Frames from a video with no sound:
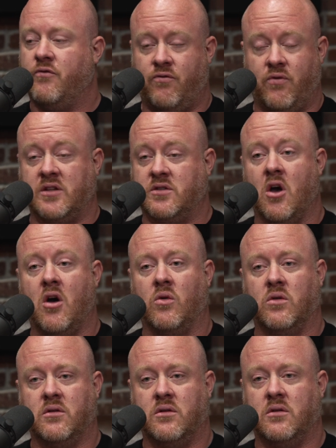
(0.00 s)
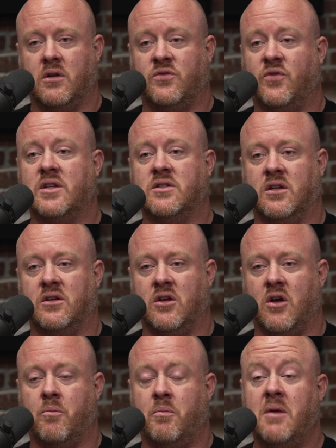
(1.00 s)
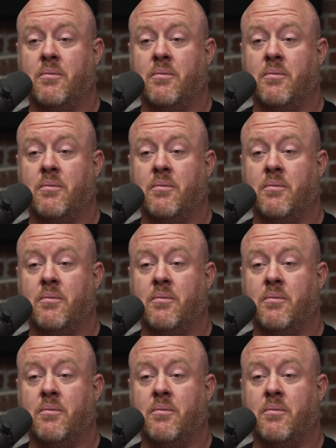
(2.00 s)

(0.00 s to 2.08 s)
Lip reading: Let's go. Let's fix it. You know, be